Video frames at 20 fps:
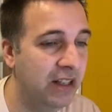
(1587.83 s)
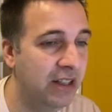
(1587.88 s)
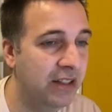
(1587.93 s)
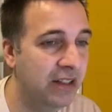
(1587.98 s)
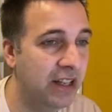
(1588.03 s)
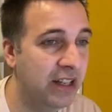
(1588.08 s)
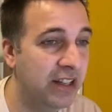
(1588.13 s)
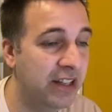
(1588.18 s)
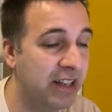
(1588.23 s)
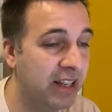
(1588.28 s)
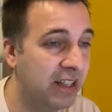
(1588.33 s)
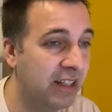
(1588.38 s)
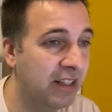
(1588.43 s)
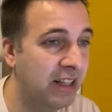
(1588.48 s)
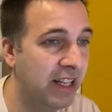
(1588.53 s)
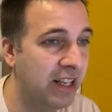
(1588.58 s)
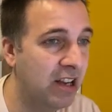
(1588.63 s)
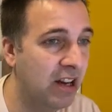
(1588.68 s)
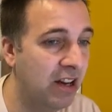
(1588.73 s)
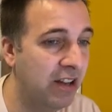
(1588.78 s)
Then you
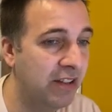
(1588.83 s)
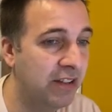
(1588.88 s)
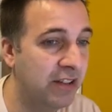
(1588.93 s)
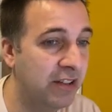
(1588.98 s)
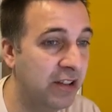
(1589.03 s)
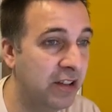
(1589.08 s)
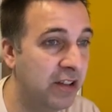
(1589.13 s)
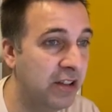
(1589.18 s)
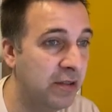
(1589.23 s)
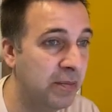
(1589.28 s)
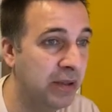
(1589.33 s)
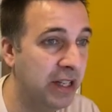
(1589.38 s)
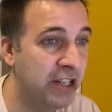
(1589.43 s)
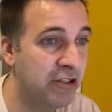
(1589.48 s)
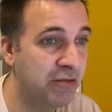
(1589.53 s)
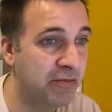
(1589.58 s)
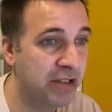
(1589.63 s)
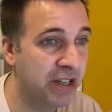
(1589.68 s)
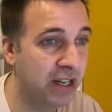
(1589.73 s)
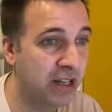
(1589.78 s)
click on the
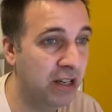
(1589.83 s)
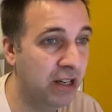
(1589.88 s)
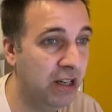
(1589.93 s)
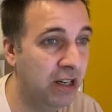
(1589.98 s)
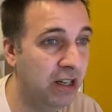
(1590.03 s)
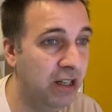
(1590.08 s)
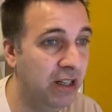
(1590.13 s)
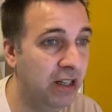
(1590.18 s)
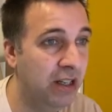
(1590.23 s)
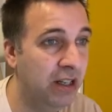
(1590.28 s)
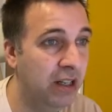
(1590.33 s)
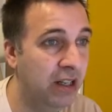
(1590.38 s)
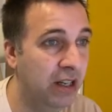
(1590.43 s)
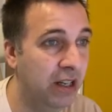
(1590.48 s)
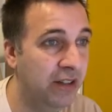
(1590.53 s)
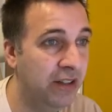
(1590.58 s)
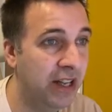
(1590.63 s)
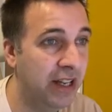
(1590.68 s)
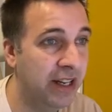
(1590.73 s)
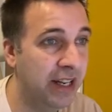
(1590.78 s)
plagiarism checker,
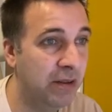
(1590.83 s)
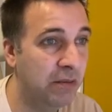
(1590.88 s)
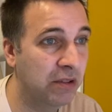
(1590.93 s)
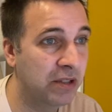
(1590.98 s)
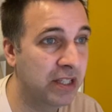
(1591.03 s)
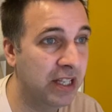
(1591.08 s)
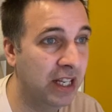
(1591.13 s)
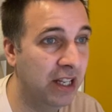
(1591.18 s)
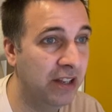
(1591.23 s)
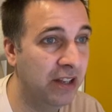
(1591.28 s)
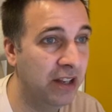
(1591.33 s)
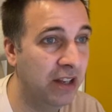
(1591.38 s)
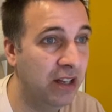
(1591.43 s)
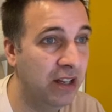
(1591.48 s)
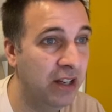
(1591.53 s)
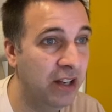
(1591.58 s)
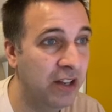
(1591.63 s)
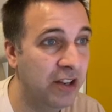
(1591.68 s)
then it will tell you.